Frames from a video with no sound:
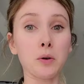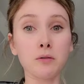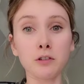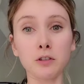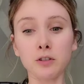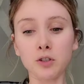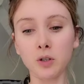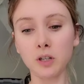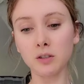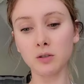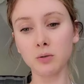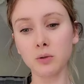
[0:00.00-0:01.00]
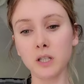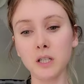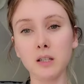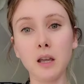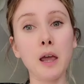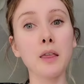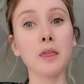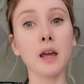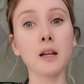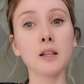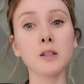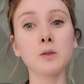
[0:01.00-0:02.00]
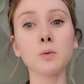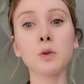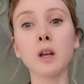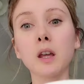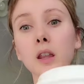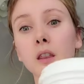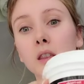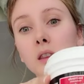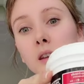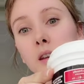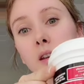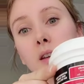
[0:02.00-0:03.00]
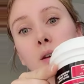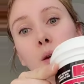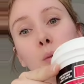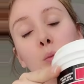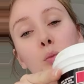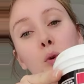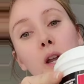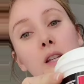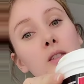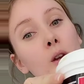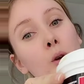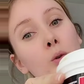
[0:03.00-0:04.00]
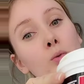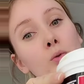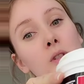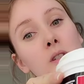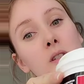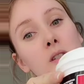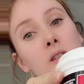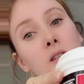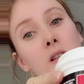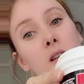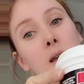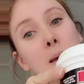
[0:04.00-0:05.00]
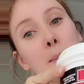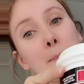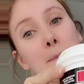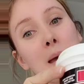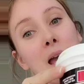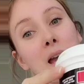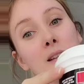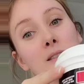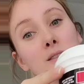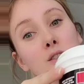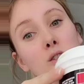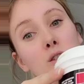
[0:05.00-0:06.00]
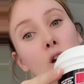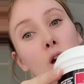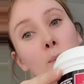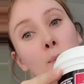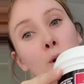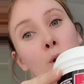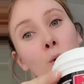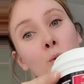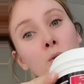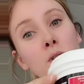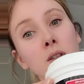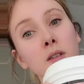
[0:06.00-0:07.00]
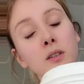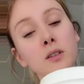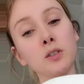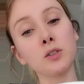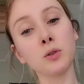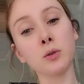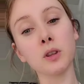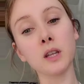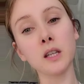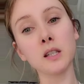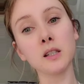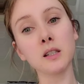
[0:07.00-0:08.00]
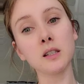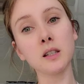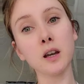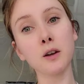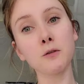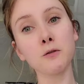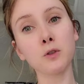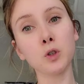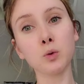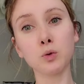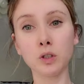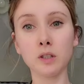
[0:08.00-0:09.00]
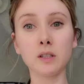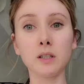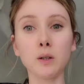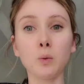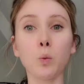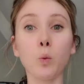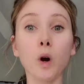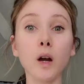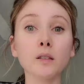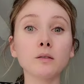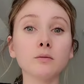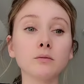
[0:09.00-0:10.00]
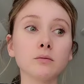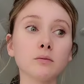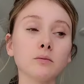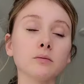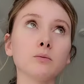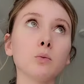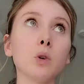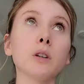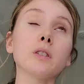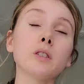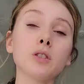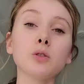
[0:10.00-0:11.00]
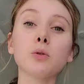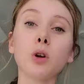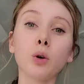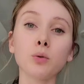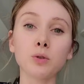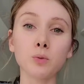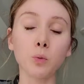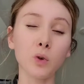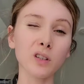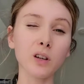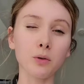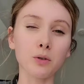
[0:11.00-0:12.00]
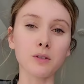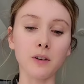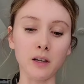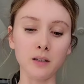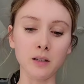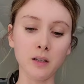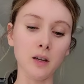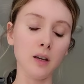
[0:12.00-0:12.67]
however else you guys are doing it, and that is with Brite Tones matte top coat. So this stuff, you just need one to two coats. One coat is fine.